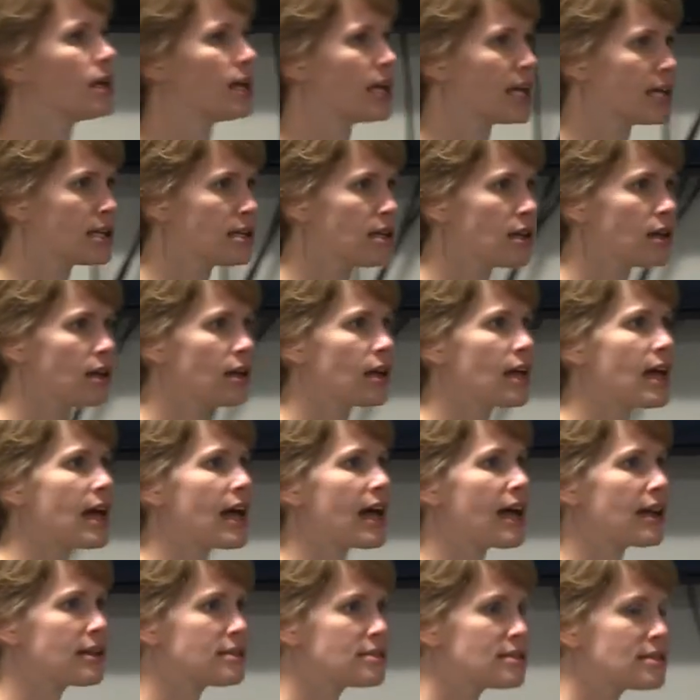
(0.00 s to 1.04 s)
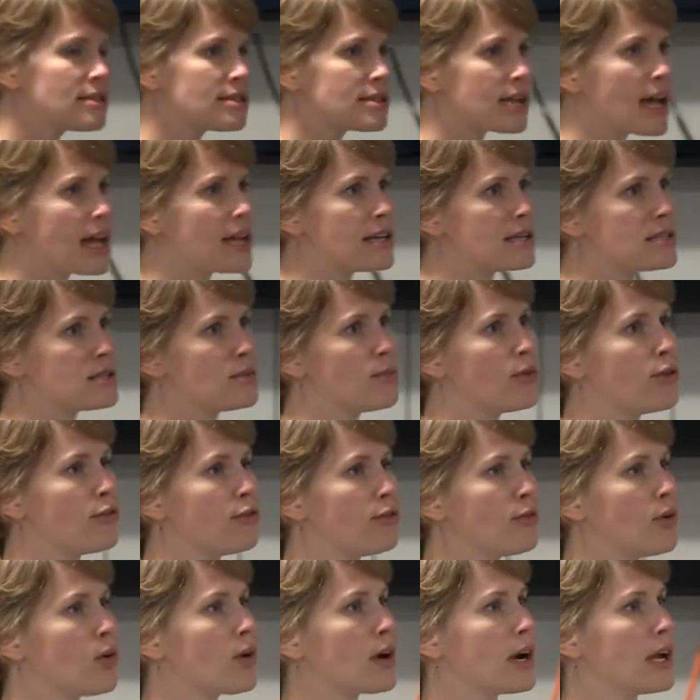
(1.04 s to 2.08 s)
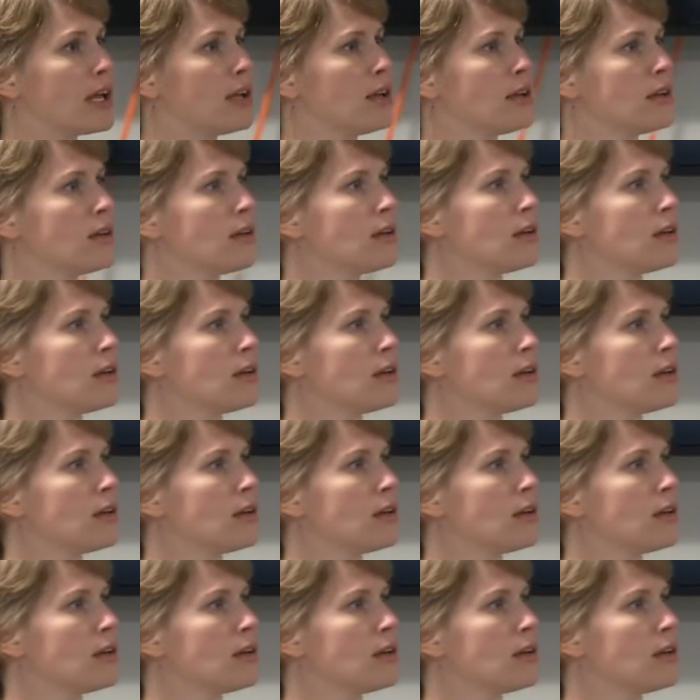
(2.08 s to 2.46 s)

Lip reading: get exercise before it.